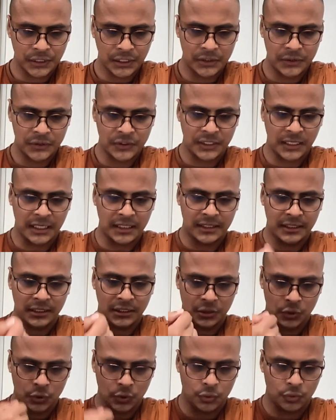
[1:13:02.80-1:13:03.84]
inside in
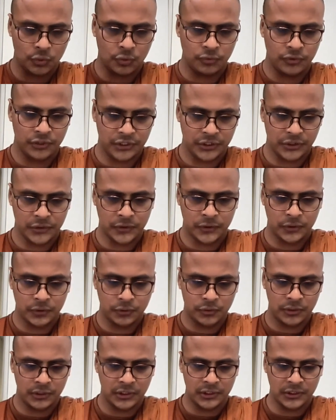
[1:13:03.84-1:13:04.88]
you, which is
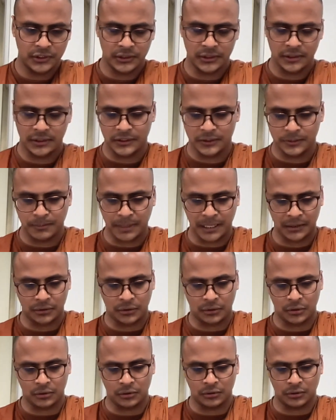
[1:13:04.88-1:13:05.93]
within this
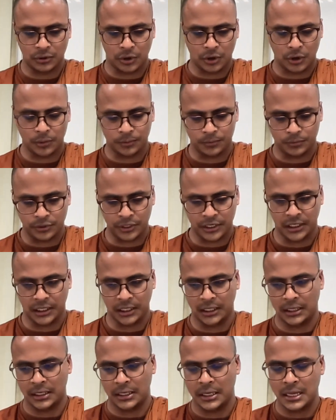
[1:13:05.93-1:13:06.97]
patong long
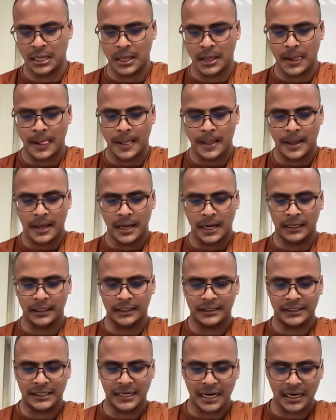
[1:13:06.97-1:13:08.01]
body,
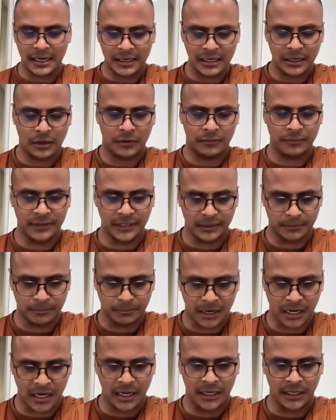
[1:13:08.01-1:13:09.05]
and take care of that
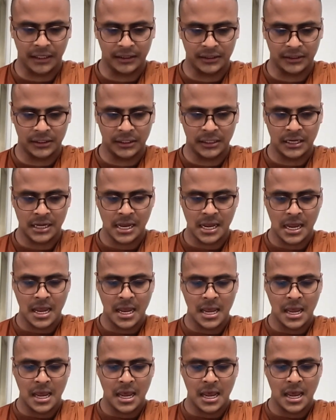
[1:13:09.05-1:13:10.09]
mind.
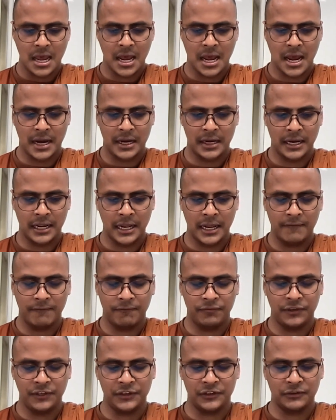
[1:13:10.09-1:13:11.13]
And if
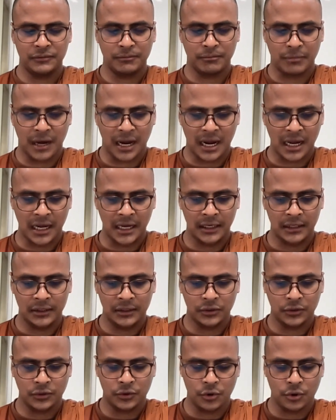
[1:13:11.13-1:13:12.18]
this
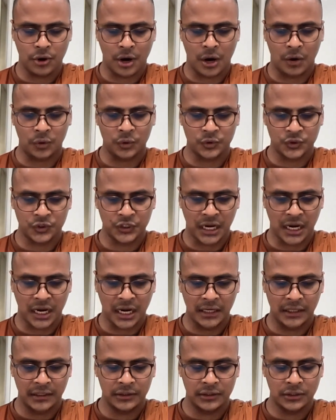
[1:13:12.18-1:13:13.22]
mind go
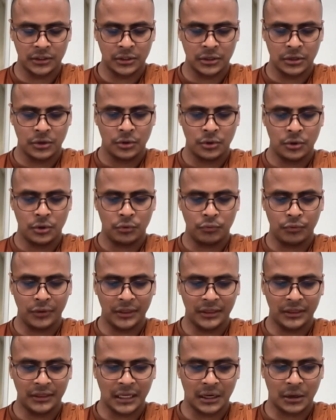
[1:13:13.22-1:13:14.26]
outside
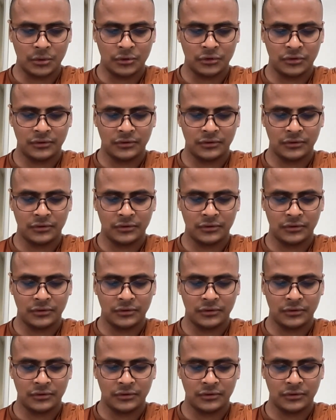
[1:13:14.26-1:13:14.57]
without,